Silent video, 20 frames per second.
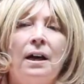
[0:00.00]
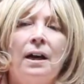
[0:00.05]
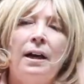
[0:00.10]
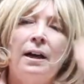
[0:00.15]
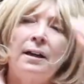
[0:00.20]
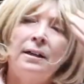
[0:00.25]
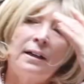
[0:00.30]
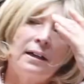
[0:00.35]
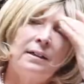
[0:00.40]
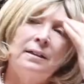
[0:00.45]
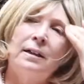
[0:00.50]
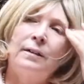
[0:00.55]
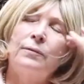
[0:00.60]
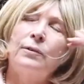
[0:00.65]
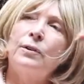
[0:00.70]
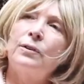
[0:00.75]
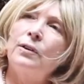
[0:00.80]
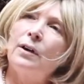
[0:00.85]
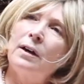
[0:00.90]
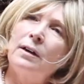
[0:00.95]
And I
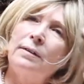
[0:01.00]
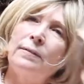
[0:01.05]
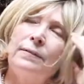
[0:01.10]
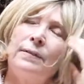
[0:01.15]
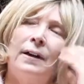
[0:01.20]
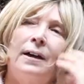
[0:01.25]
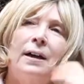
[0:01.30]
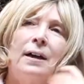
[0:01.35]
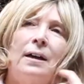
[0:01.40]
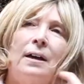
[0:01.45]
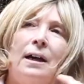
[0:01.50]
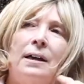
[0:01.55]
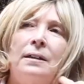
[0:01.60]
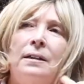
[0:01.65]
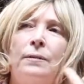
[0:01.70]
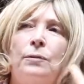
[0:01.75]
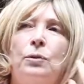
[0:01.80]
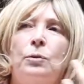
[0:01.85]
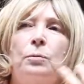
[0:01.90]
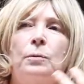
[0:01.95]
never thought of that. I
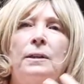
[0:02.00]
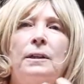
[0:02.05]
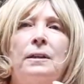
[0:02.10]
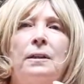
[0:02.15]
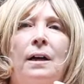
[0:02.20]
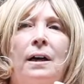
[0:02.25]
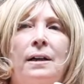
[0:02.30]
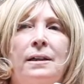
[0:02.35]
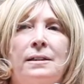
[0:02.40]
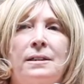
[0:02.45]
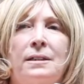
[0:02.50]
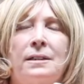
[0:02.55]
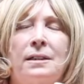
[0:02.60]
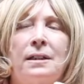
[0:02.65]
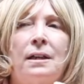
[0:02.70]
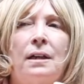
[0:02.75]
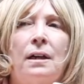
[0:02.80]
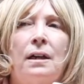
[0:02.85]
never realized